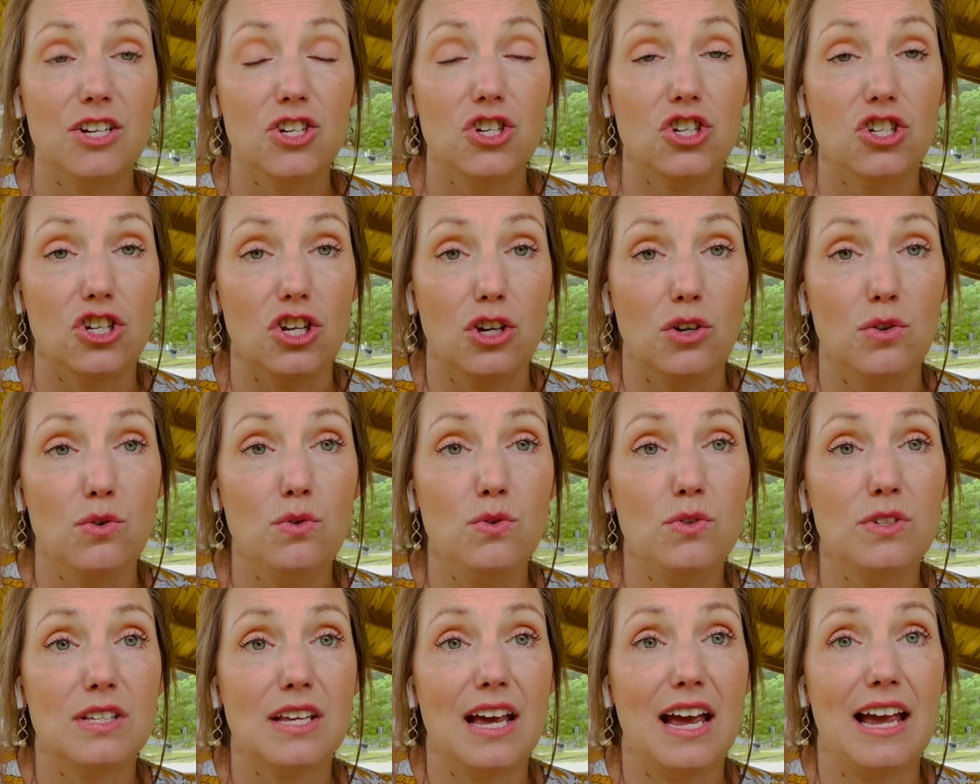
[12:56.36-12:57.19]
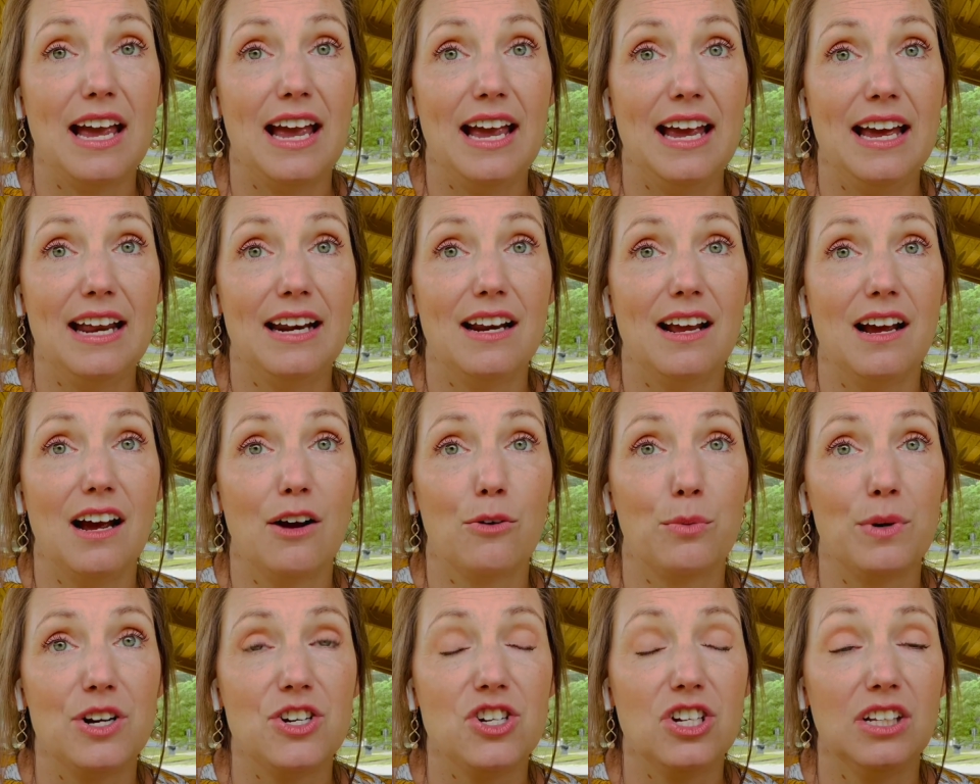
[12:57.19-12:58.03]
shoes, it
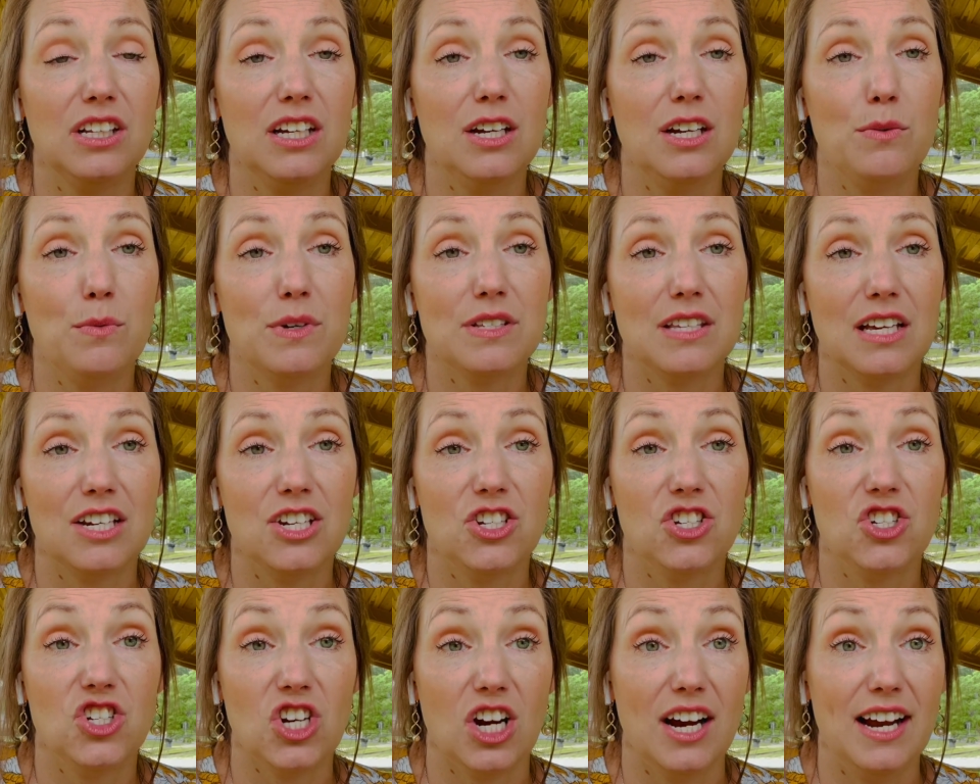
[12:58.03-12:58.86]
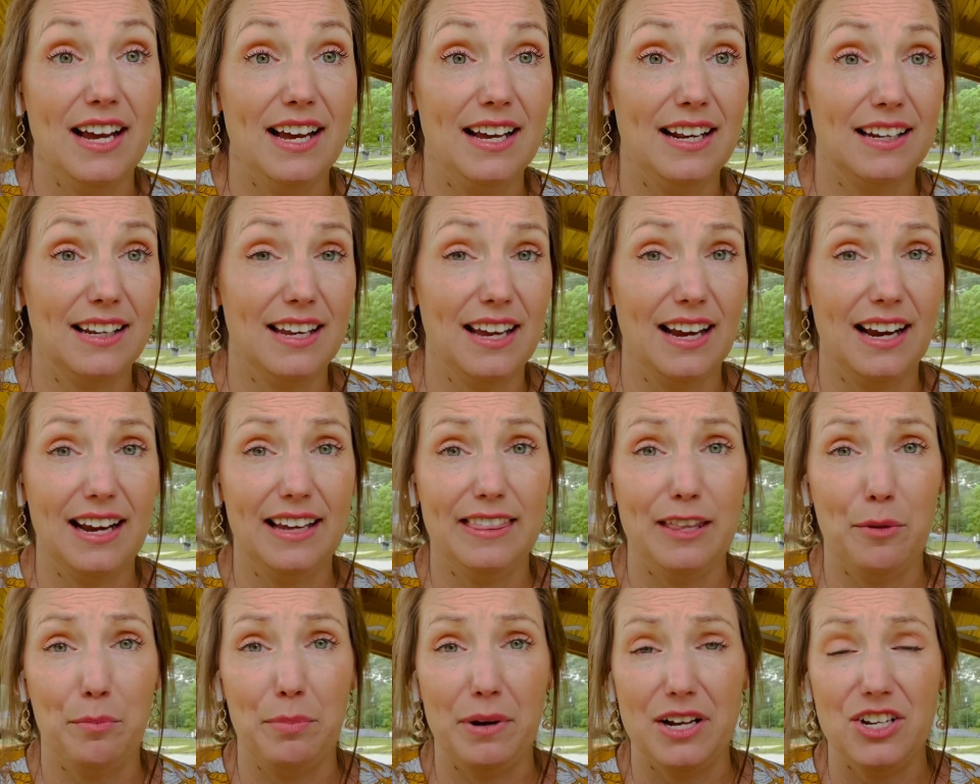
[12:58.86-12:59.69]
originally was a giant kick in
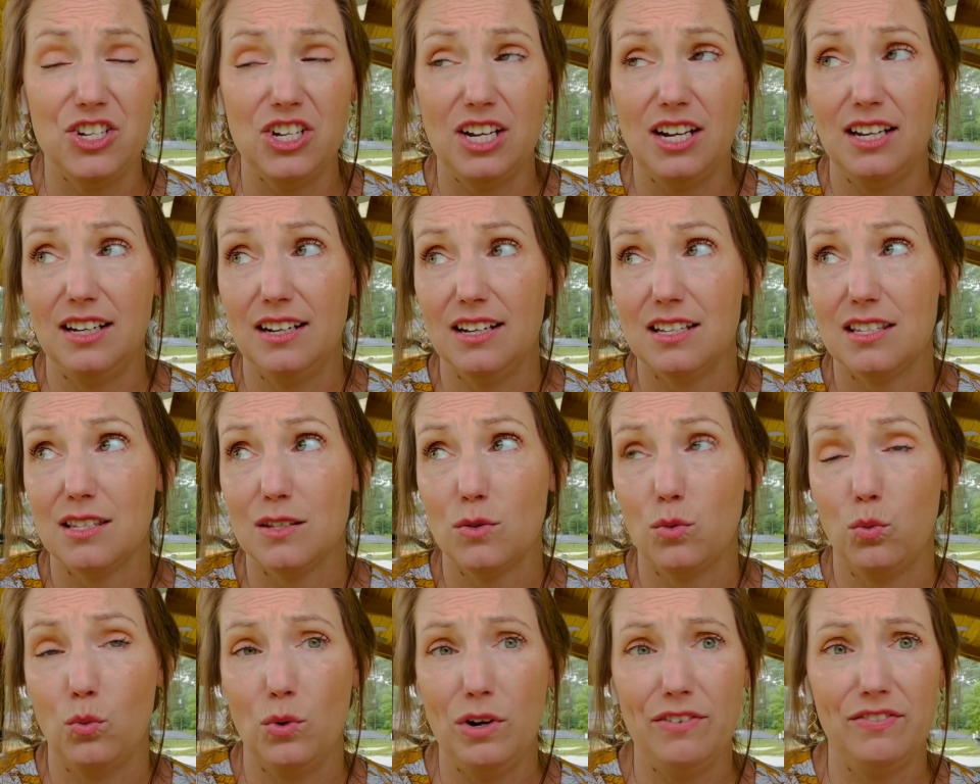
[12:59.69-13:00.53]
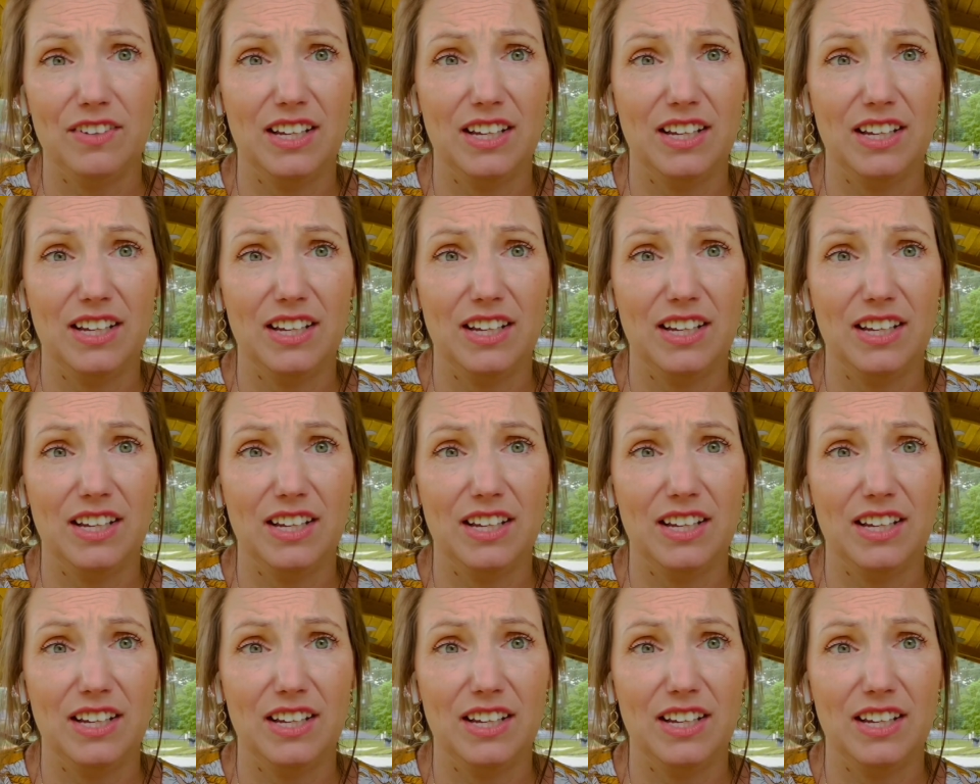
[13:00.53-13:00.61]
the budget and a swift